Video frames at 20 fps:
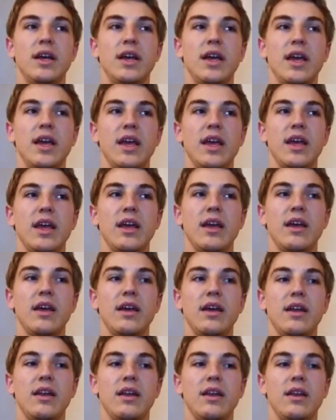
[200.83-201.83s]

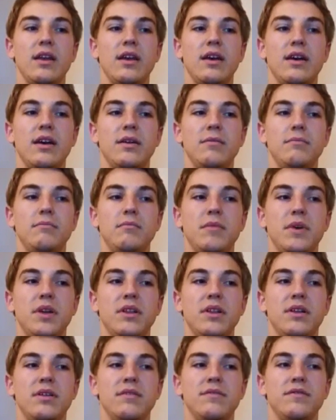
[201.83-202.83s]
and my
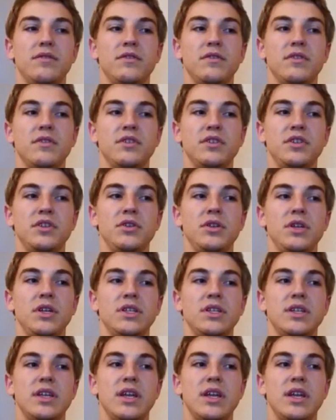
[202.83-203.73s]
love for the students,